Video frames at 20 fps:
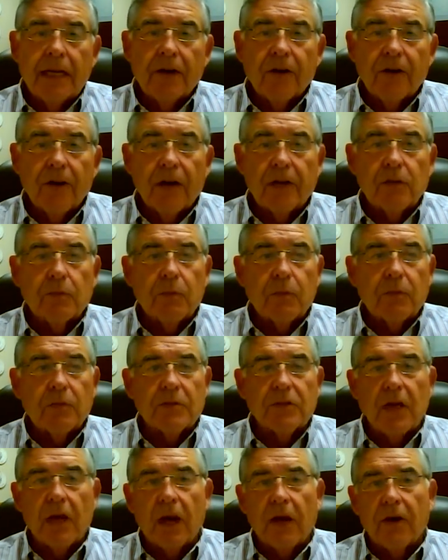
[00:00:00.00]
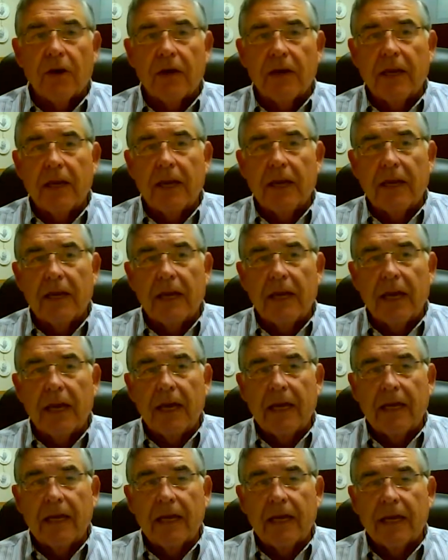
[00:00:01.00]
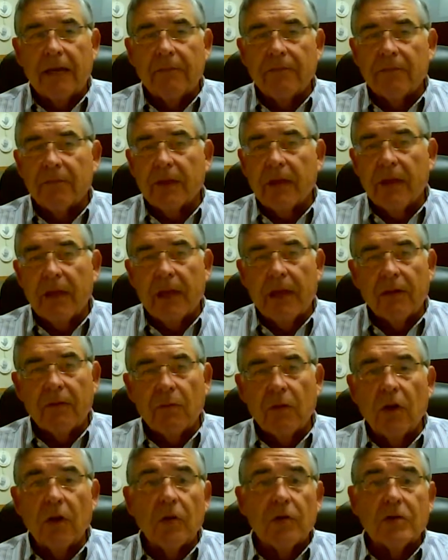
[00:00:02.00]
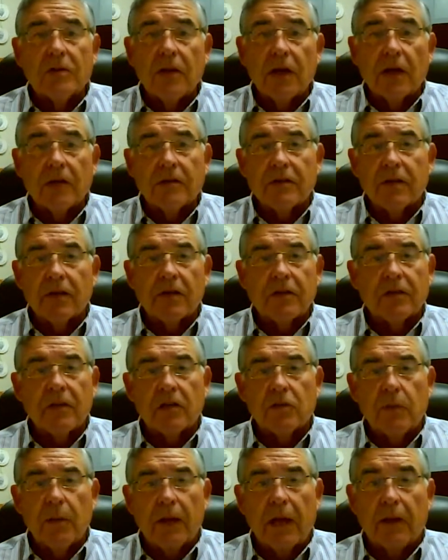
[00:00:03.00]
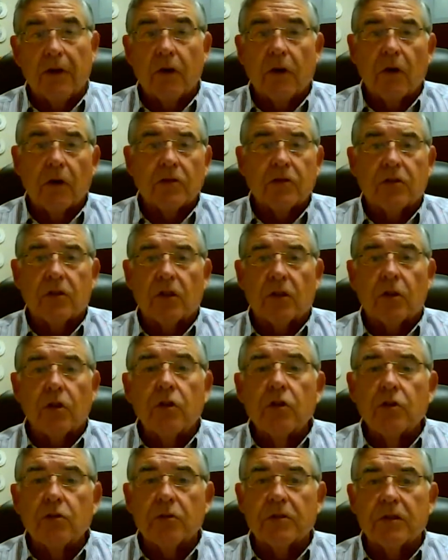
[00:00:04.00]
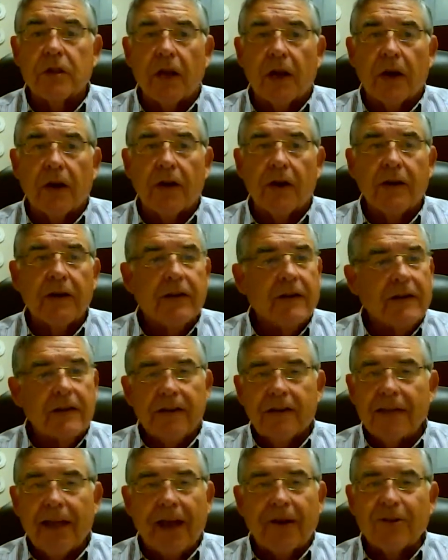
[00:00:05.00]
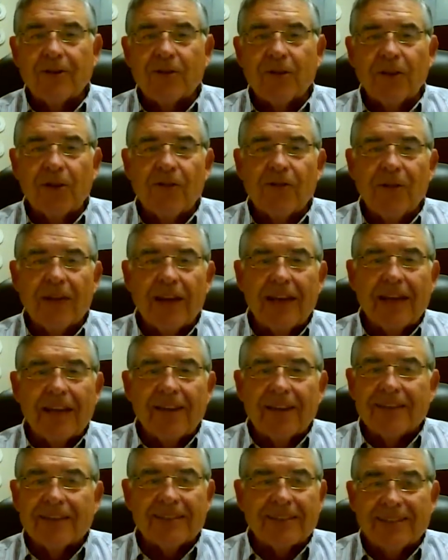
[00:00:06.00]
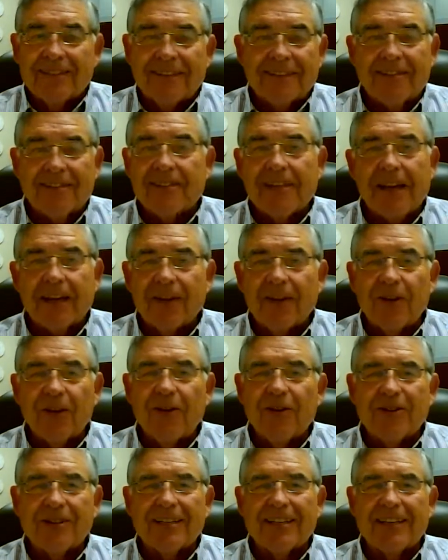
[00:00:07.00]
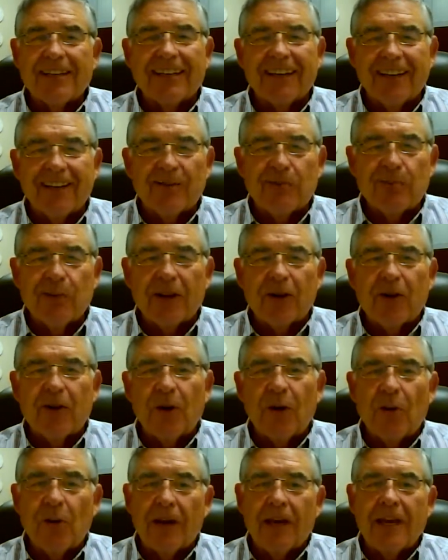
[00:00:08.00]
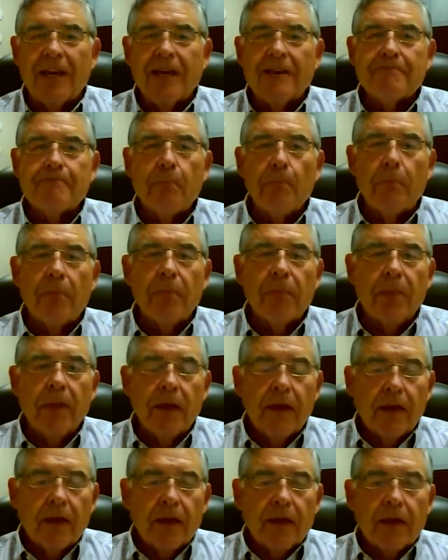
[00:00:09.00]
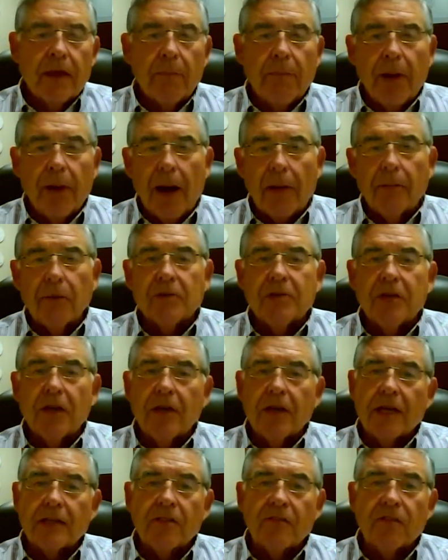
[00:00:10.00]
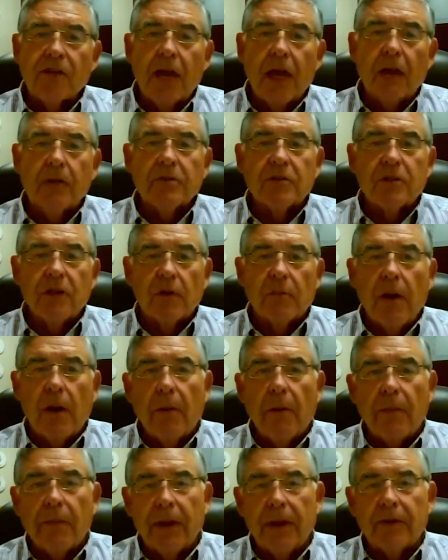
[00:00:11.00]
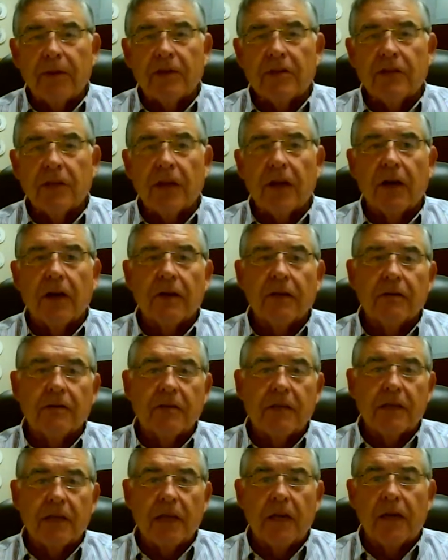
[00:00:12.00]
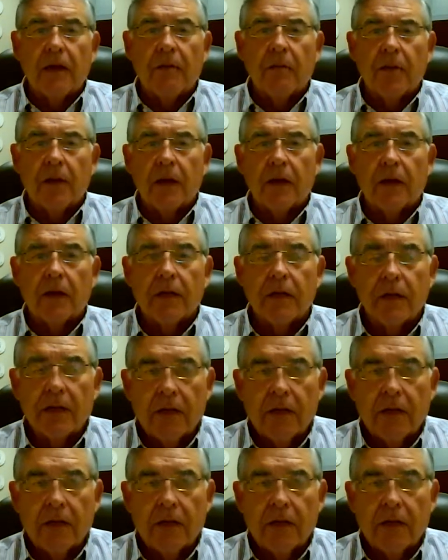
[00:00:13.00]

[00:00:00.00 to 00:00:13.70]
her husband was there, and Will was there, Sarah's husband, and of course the Gooch was there. That was really funny. He looks just like the Gooch, and it was pretty cool, witty. Bobby was there, Less of Kate was there, Mama Mia was there, Tia,